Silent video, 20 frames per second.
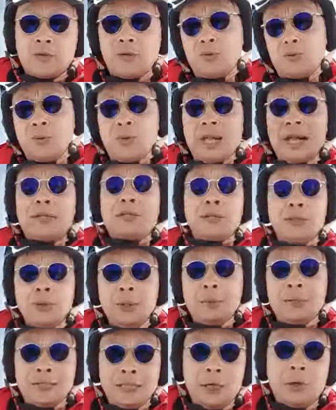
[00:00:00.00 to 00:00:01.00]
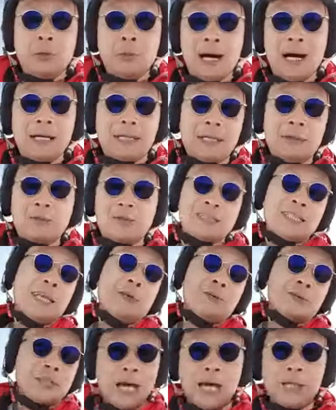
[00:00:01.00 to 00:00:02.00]
what I knew about network marketing was that
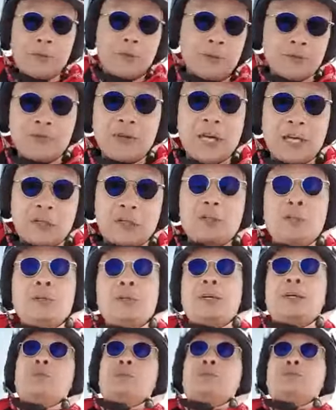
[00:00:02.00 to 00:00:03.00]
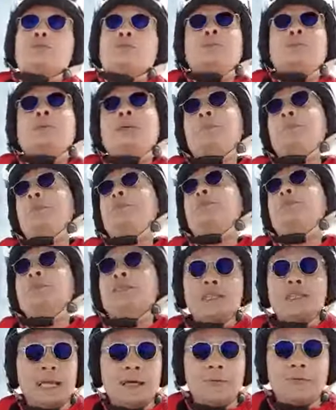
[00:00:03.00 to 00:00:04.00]
it was unprofessional. It was for people who
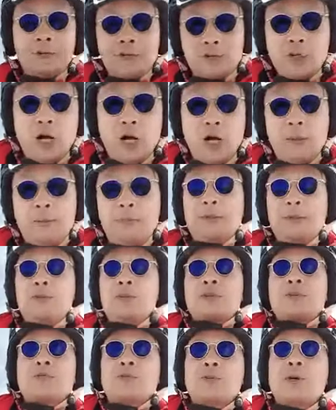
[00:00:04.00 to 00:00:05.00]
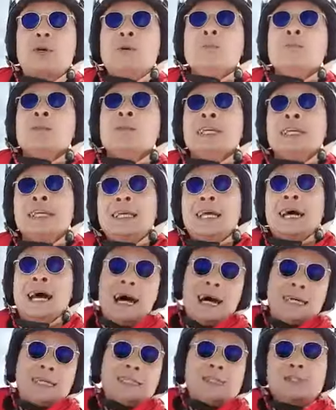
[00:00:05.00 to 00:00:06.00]
didn't have a job. It was for
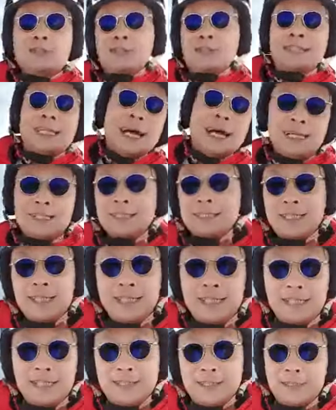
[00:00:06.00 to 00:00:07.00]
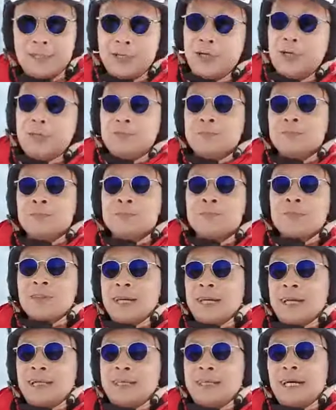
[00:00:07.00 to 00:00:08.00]
uncles and aunties,
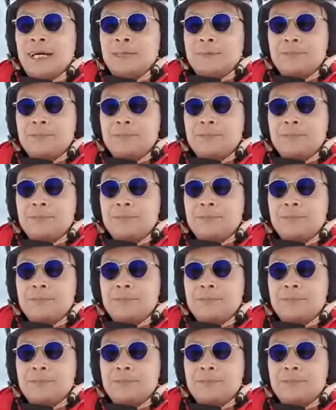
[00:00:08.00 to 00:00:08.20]
and